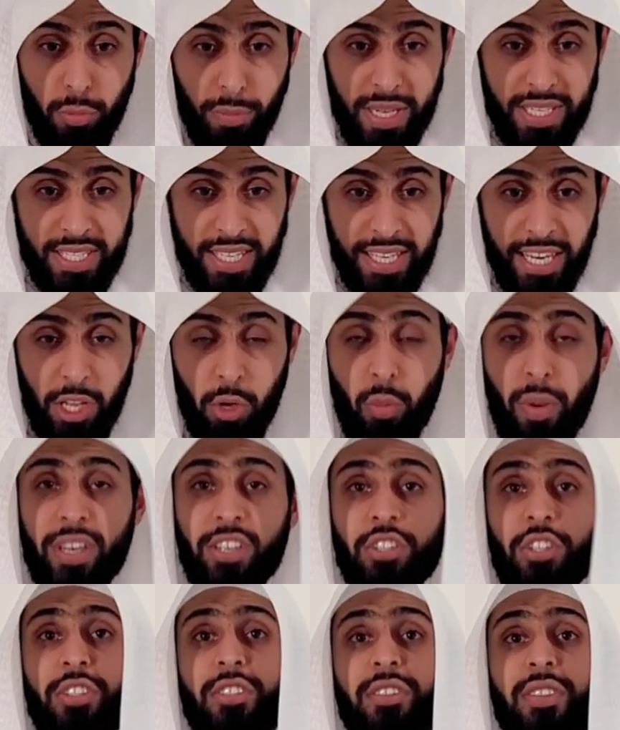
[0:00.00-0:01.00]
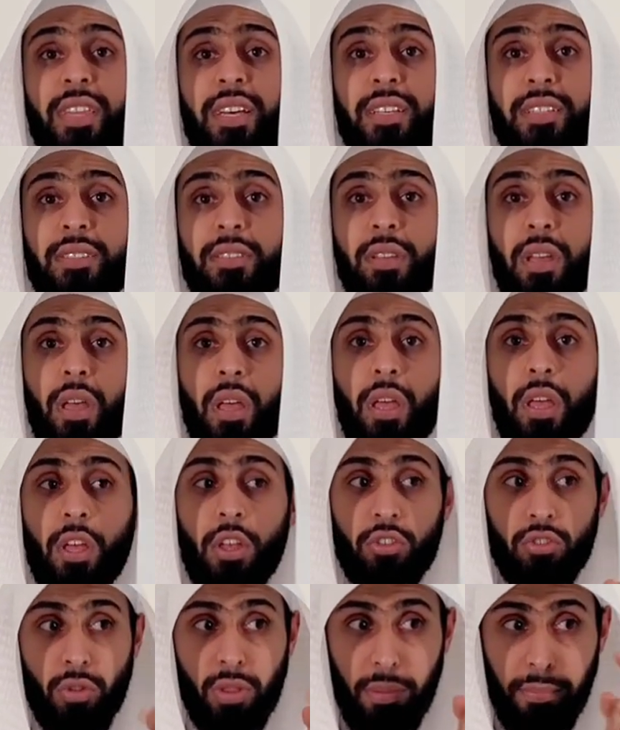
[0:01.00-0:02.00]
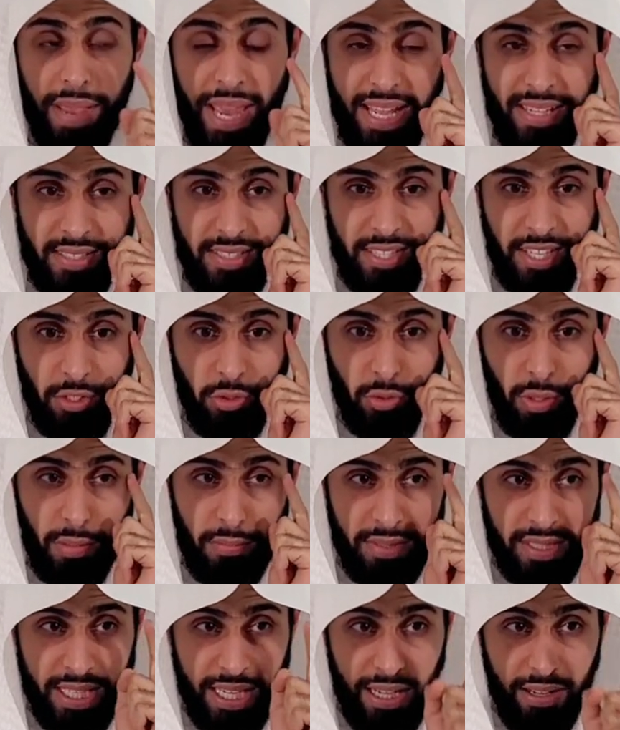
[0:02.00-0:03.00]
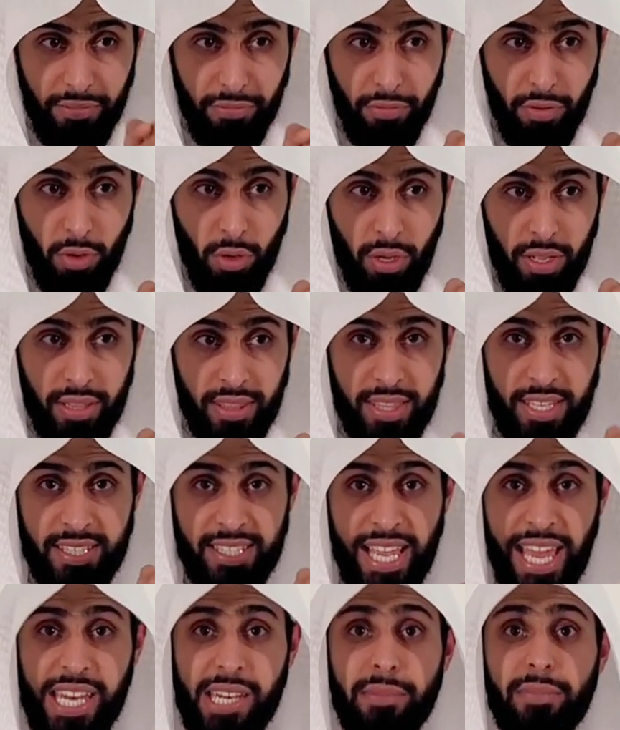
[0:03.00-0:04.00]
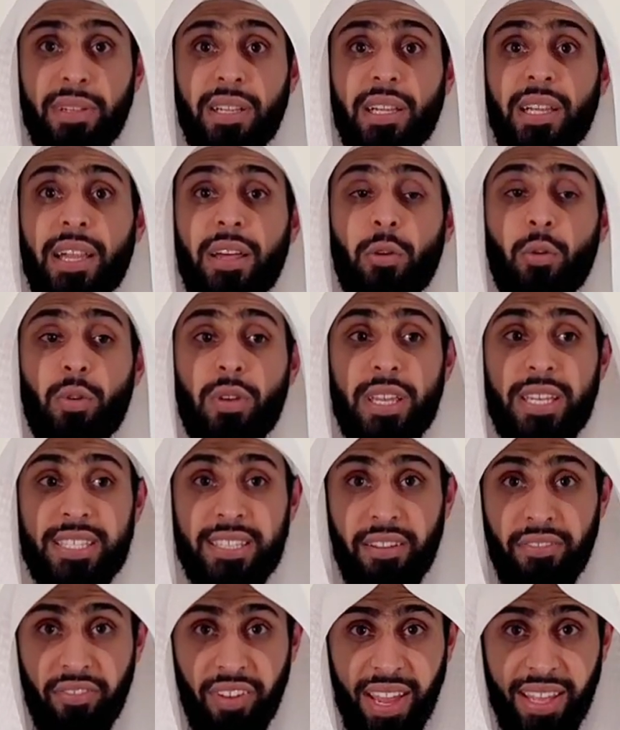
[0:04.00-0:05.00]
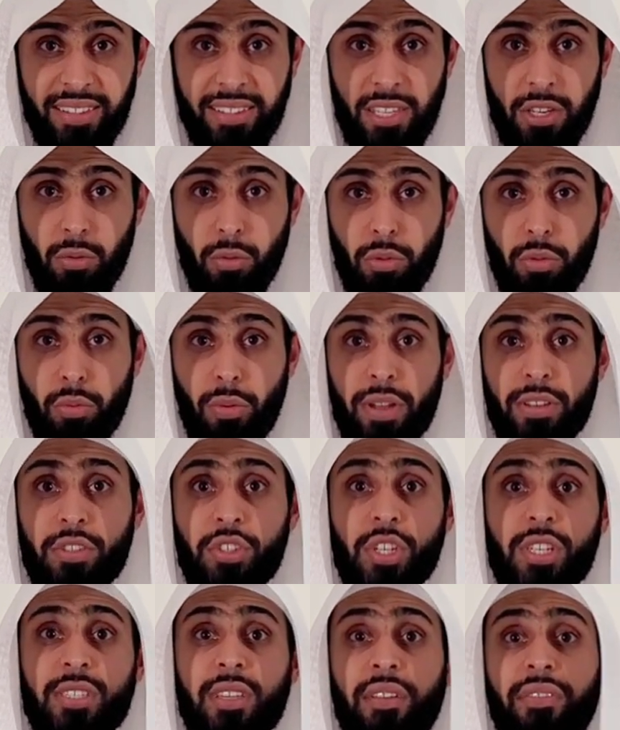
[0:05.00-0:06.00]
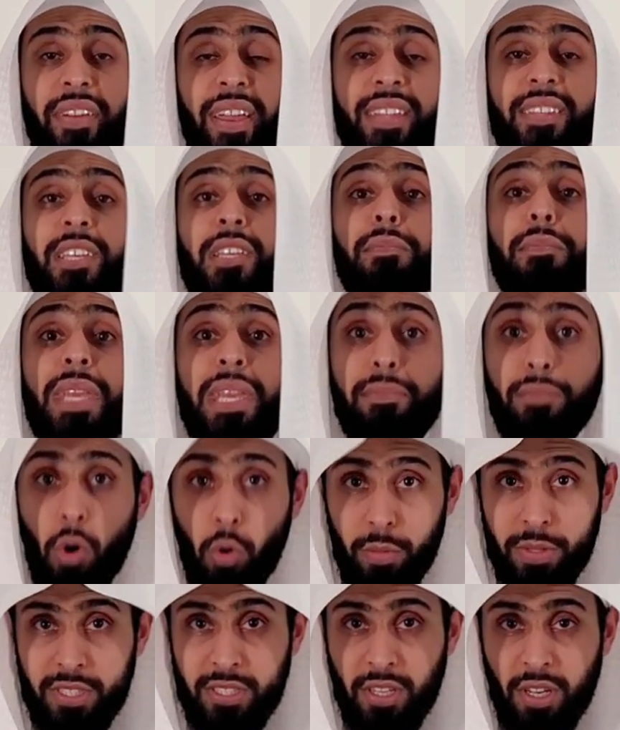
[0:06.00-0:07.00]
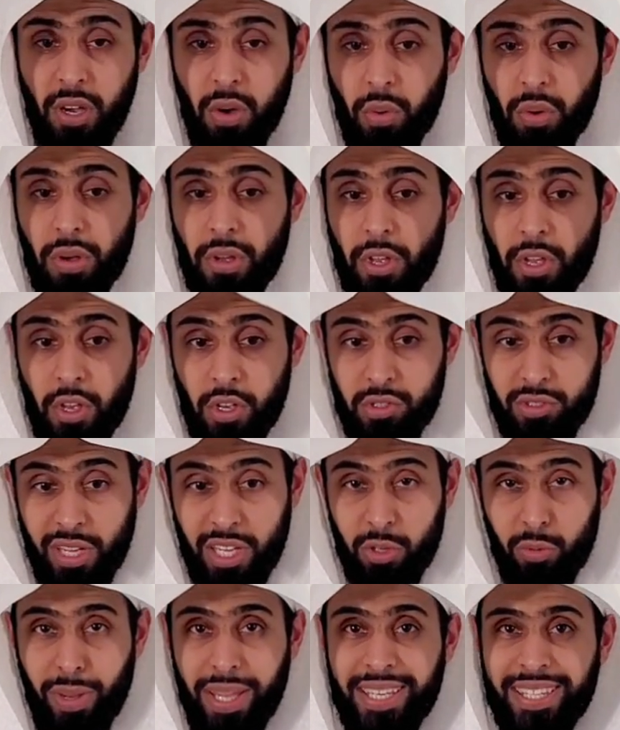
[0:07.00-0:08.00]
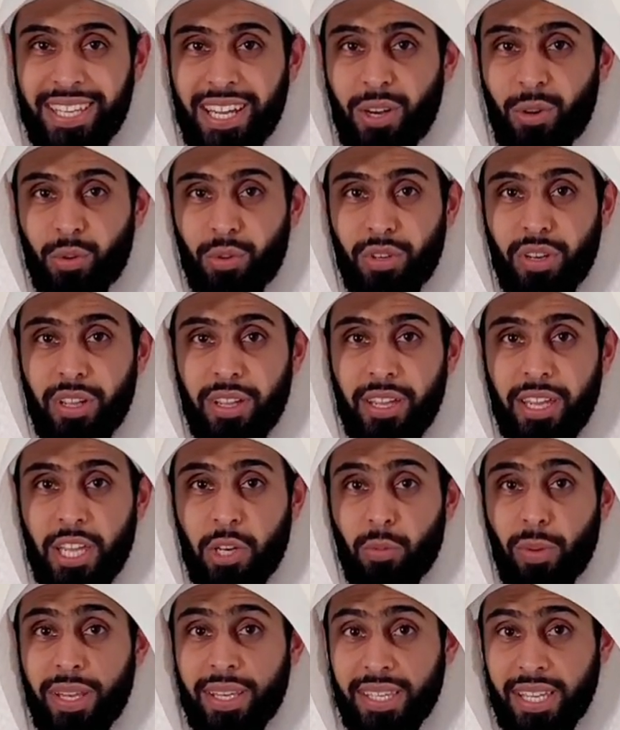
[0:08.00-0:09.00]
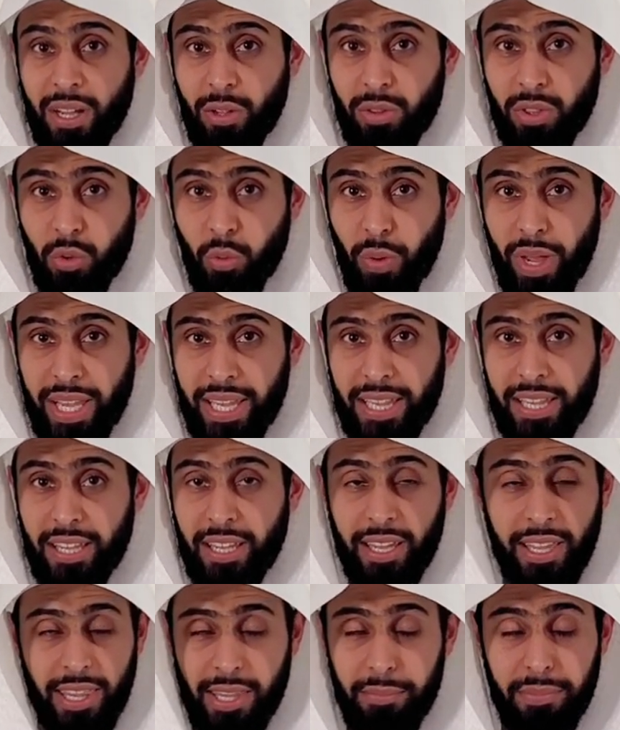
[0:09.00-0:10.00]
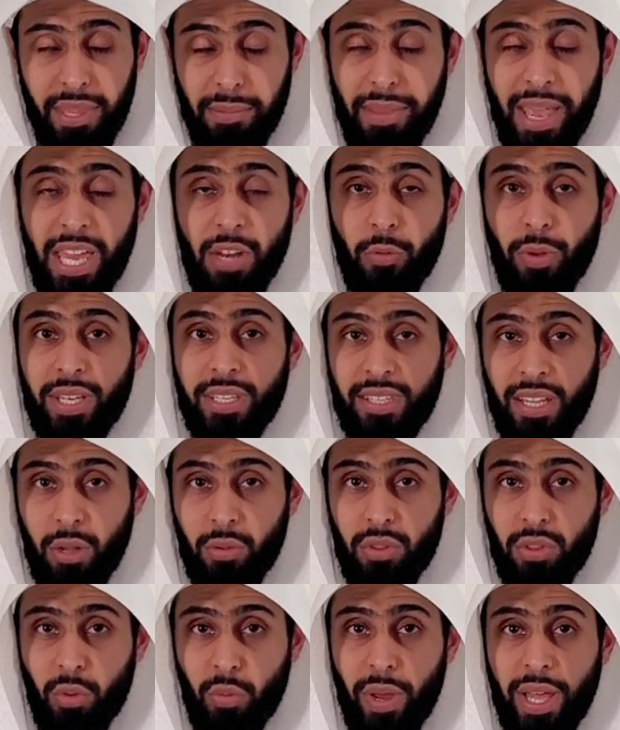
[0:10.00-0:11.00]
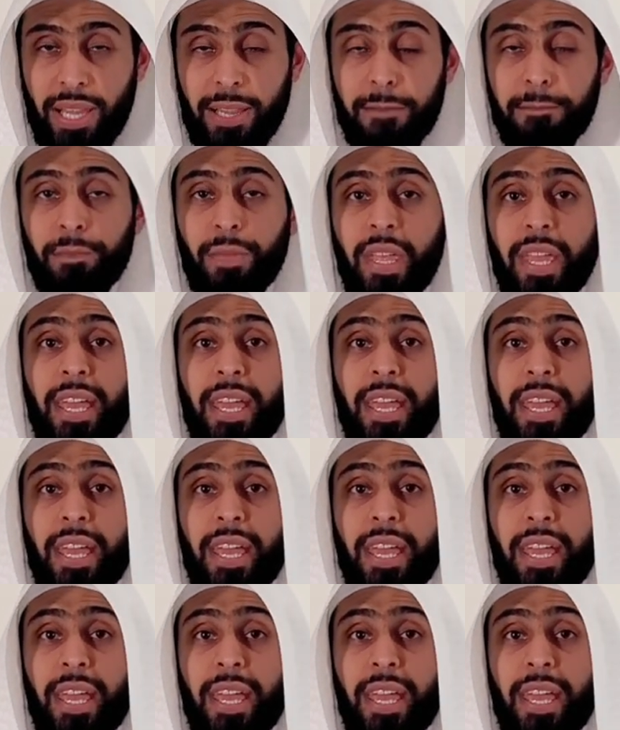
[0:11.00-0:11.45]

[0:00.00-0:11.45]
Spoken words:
to basically quench its thirst. So the man said to himself, this animal is affected with what just affected me moments ago. So it went down. It went down the well. And then the man went down the well,